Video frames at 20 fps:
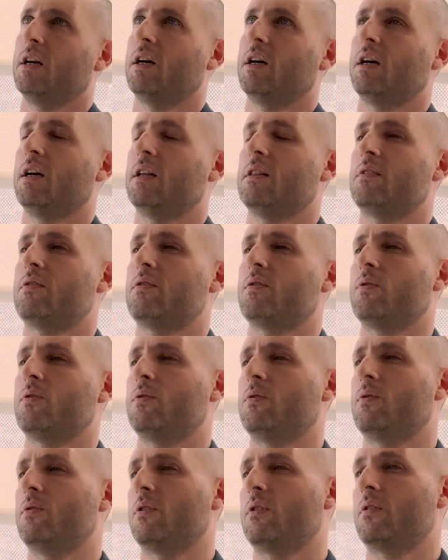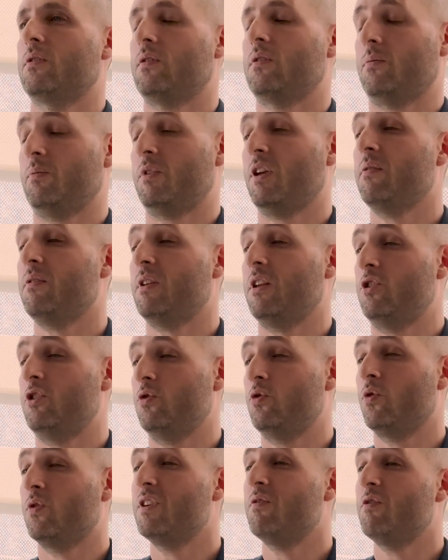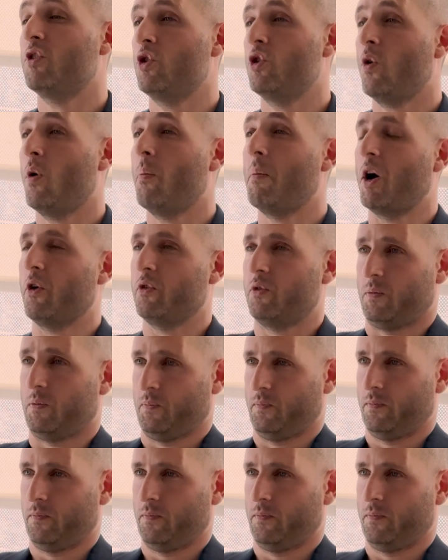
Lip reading: and so sometimes that you don't even know about.